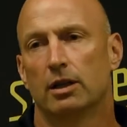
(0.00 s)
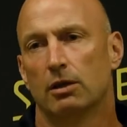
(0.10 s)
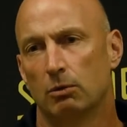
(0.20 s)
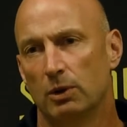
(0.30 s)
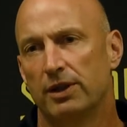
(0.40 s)

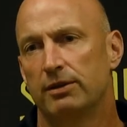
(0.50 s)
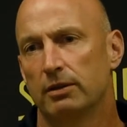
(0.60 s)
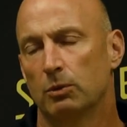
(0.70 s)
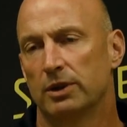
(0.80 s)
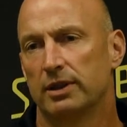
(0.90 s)
Well,
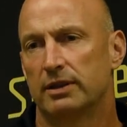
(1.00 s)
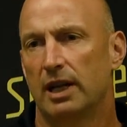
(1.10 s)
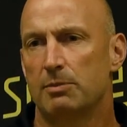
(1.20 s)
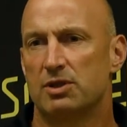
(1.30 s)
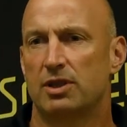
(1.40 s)
with the
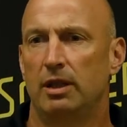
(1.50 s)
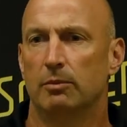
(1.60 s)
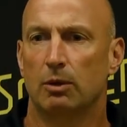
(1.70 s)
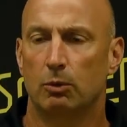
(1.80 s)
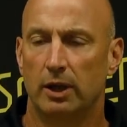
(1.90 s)
type of scheme
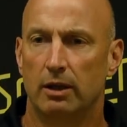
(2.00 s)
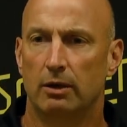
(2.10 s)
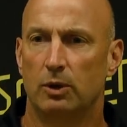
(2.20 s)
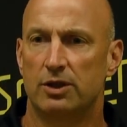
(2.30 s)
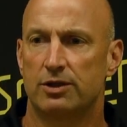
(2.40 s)
that we
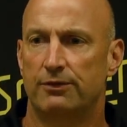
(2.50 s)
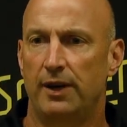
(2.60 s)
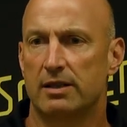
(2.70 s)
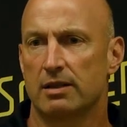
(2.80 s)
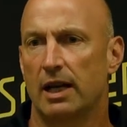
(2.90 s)

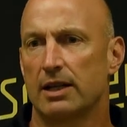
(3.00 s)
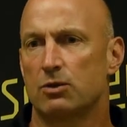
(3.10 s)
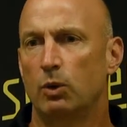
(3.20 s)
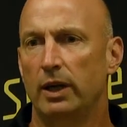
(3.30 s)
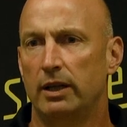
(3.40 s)
faced
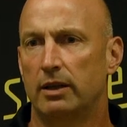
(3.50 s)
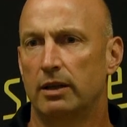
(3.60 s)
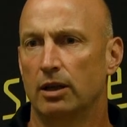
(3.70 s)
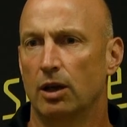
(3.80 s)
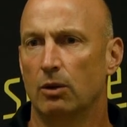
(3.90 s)
last
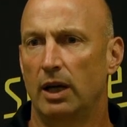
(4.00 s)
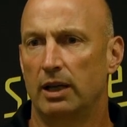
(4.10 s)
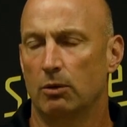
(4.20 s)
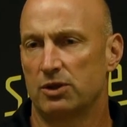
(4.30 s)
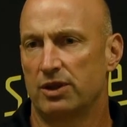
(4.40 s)
week, it
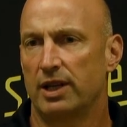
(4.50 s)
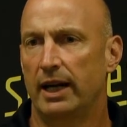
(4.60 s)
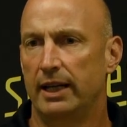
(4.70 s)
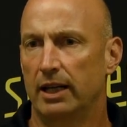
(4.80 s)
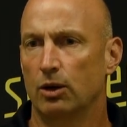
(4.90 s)
was a
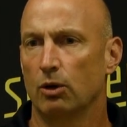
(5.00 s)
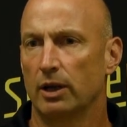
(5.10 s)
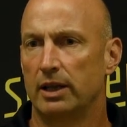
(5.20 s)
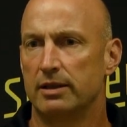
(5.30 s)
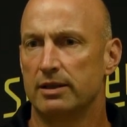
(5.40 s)
tight end
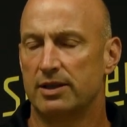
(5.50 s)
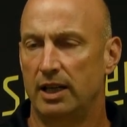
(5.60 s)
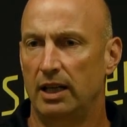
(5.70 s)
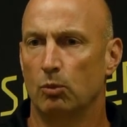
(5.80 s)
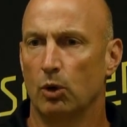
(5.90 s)
oriented
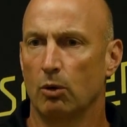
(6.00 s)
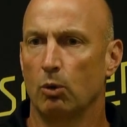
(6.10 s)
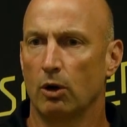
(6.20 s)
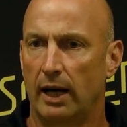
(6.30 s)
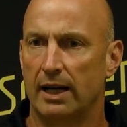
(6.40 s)
scheme where
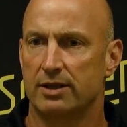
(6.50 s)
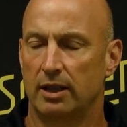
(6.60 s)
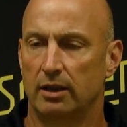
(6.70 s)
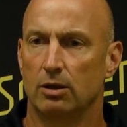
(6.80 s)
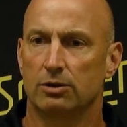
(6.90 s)
we're
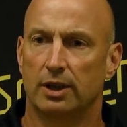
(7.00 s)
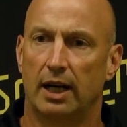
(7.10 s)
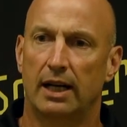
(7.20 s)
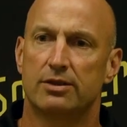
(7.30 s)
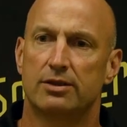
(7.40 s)
asking those
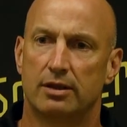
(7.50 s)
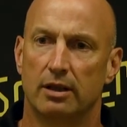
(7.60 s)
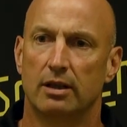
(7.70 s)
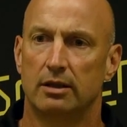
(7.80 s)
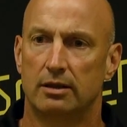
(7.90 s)
guys
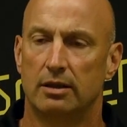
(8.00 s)
to